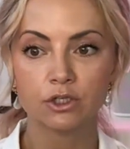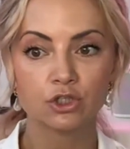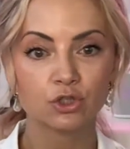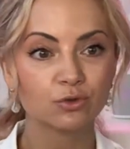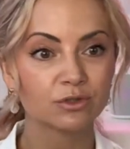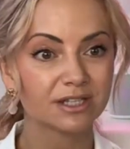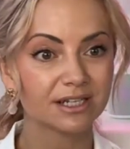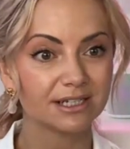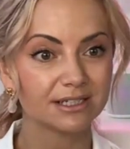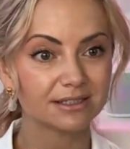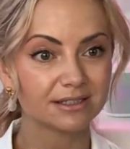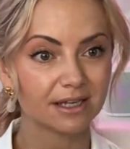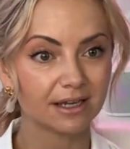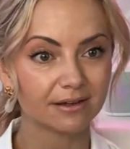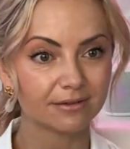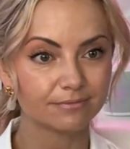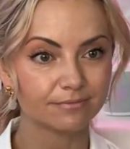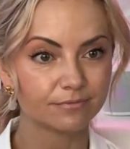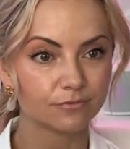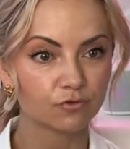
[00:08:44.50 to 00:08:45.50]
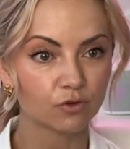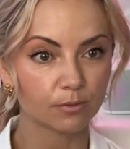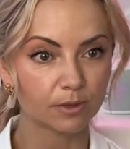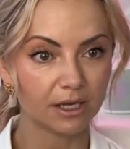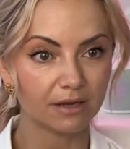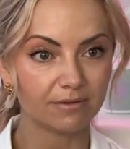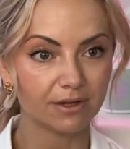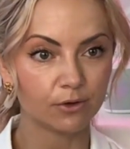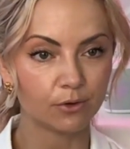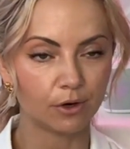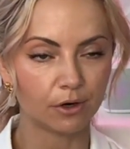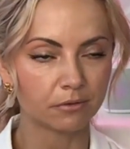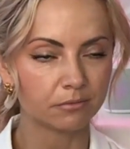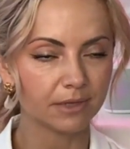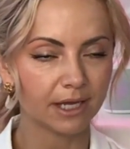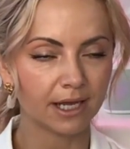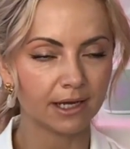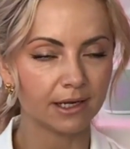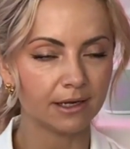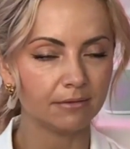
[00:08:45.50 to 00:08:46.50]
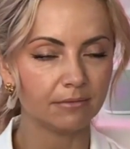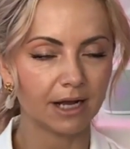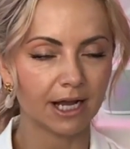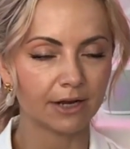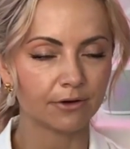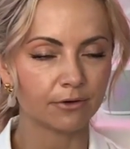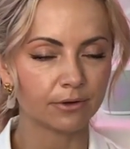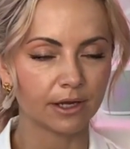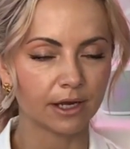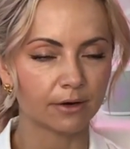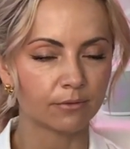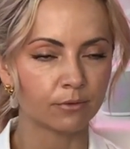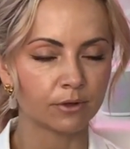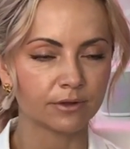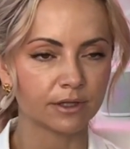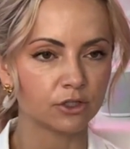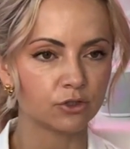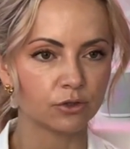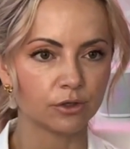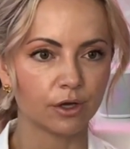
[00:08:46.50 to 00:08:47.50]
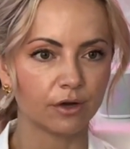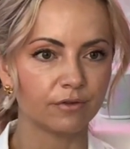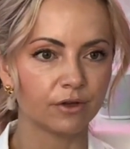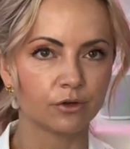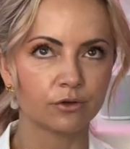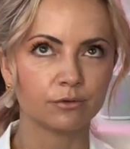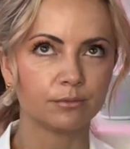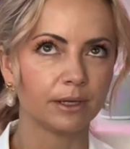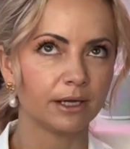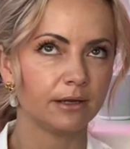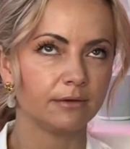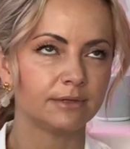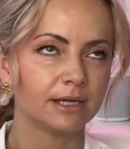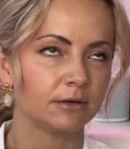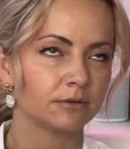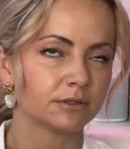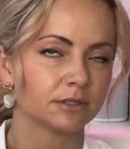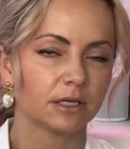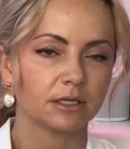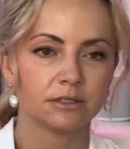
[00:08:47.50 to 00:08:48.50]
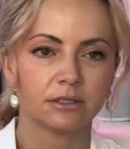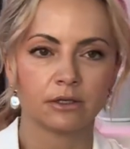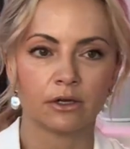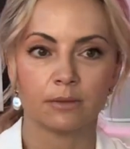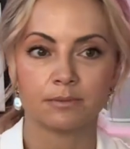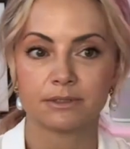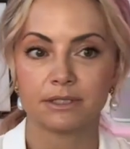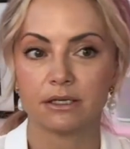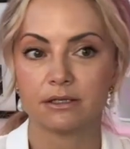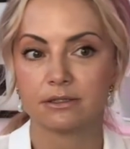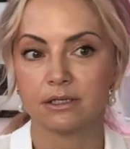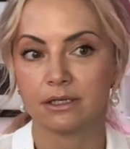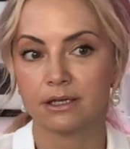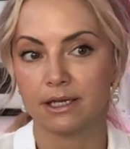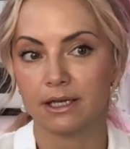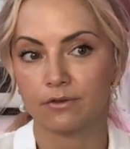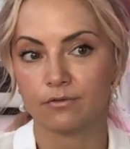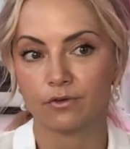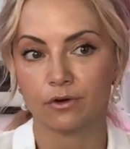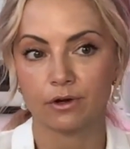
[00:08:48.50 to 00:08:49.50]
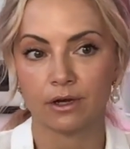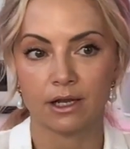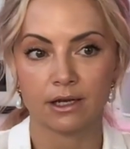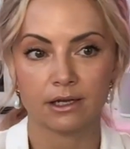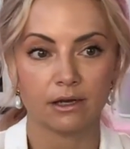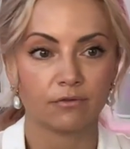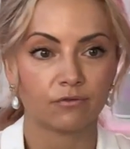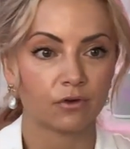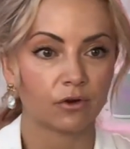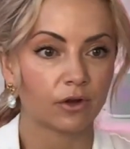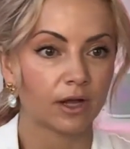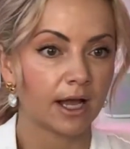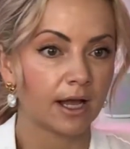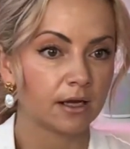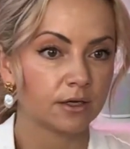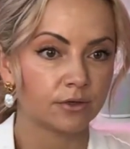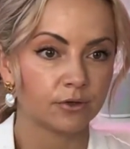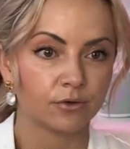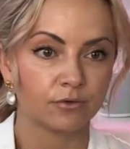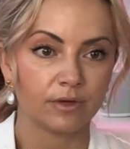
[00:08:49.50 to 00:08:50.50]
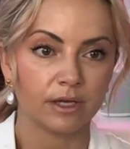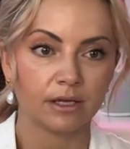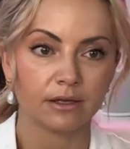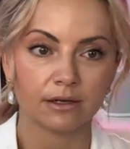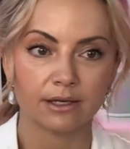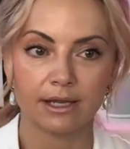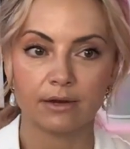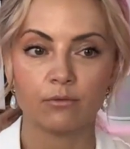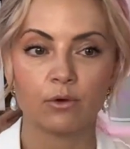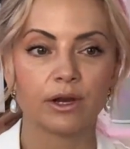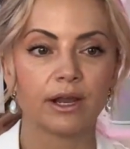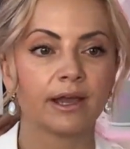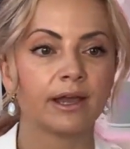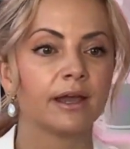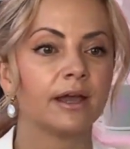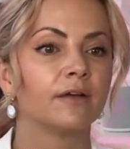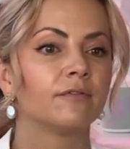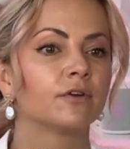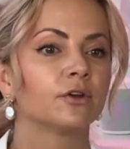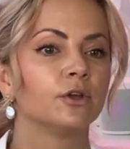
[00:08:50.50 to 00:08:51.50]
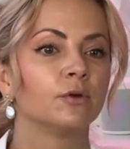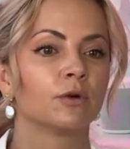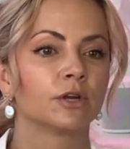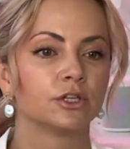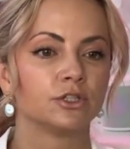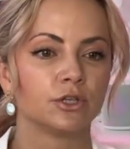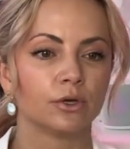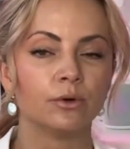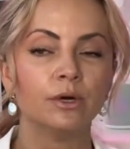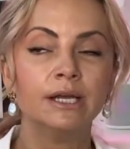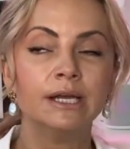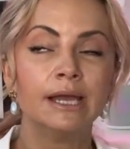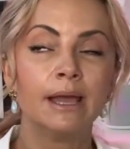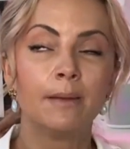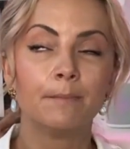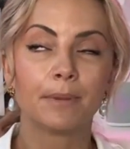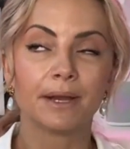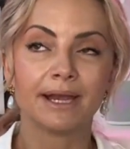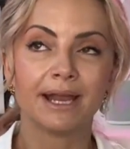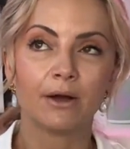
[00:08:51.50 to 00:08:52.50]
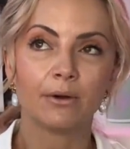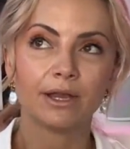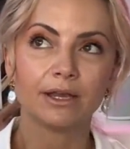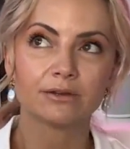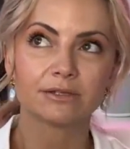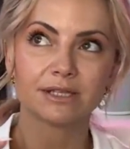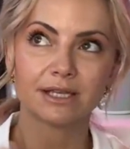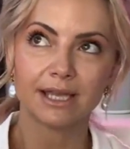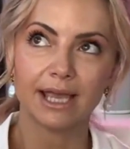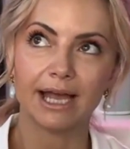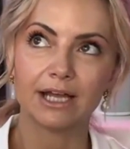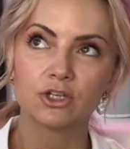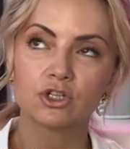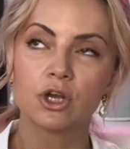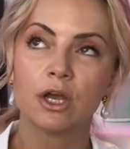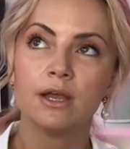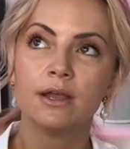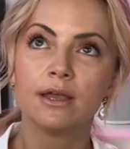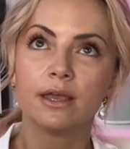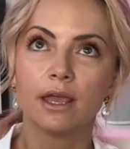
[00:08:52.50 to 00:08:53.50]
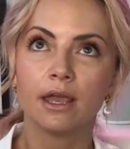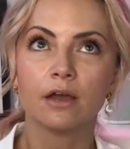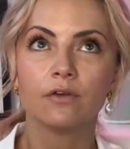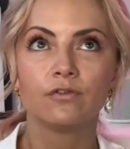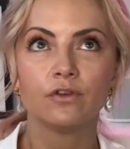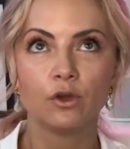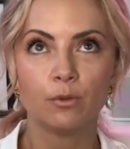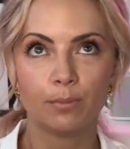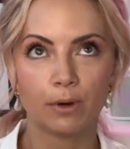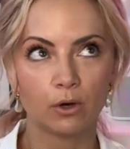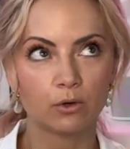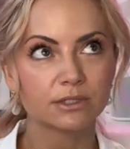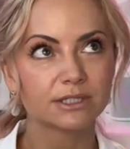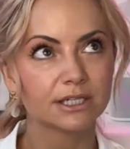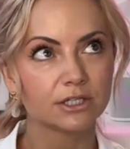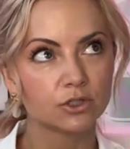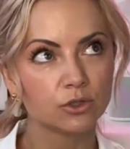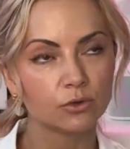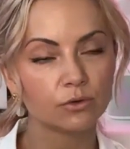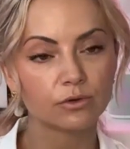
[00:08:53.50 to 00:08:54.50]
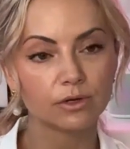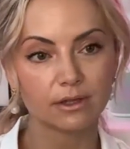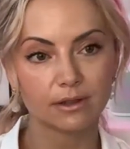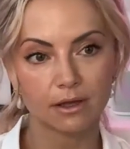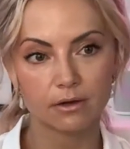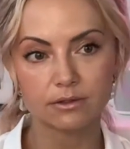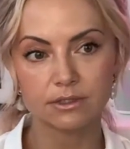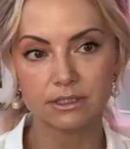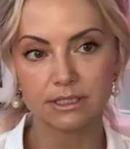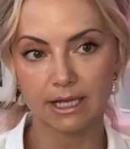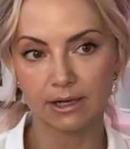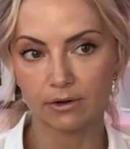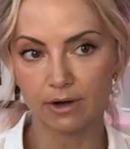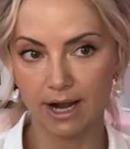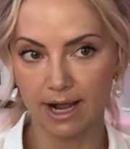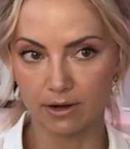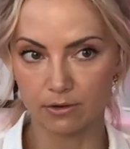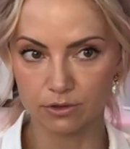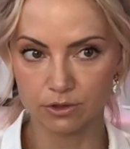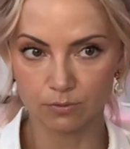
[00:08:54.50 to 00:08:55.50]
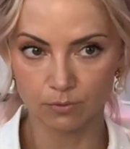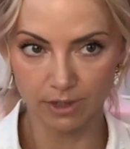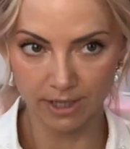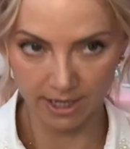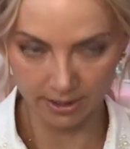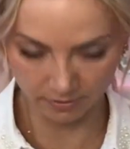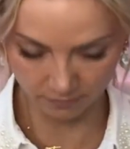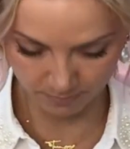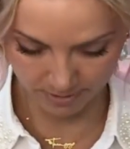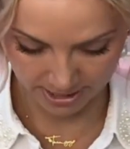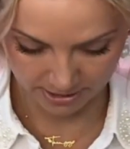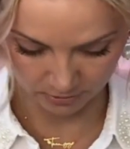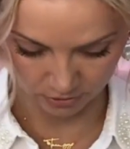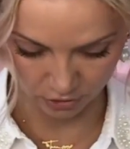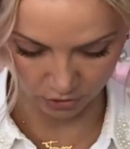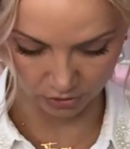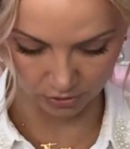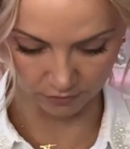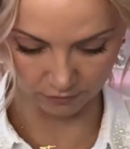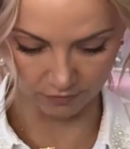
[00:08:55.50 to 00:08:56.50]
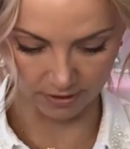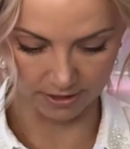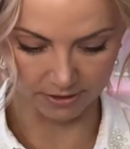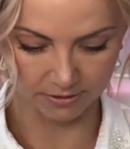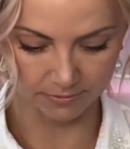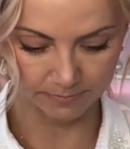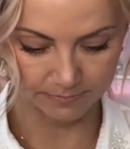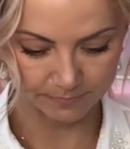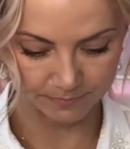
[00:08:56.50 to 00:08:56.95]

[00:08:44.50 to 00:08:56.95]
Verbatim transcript: choose a listing from K V Core, any, I don't care, one that you love. It could be downsizing, upsizing, late from, not late from, condo, vacant land, whatever you want to do. But now here's the catch. If you post a two hundred thousand dollar house, what kind of buyers are you going to find?